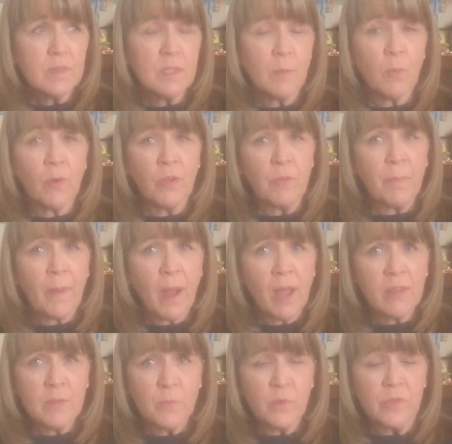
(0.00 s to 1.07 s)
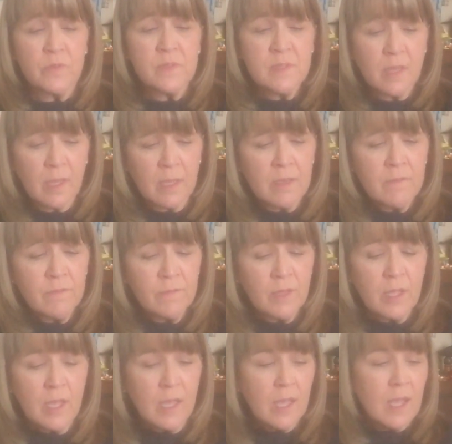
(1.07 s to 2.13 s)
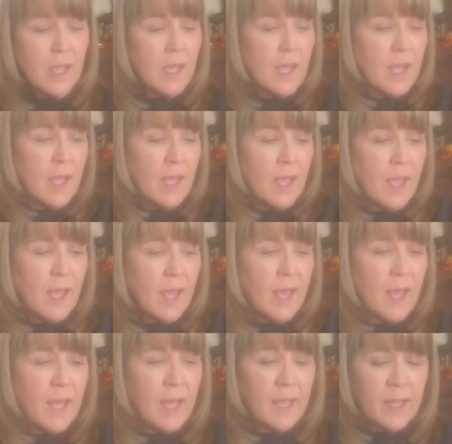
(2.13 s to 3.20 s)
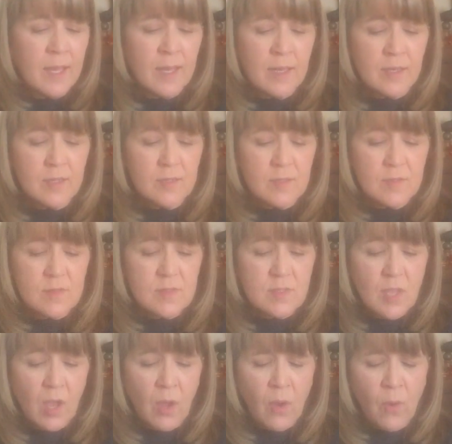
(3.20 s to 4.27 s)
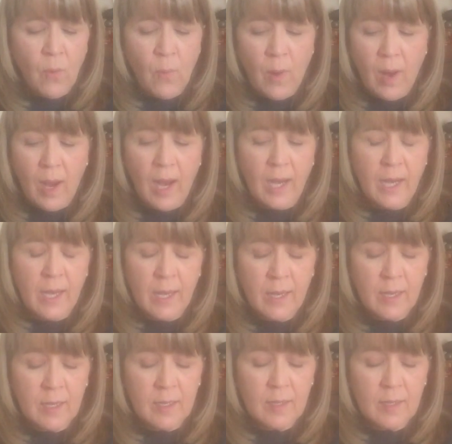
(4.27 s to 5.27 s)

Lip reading: The more you buy, the more you save. And so I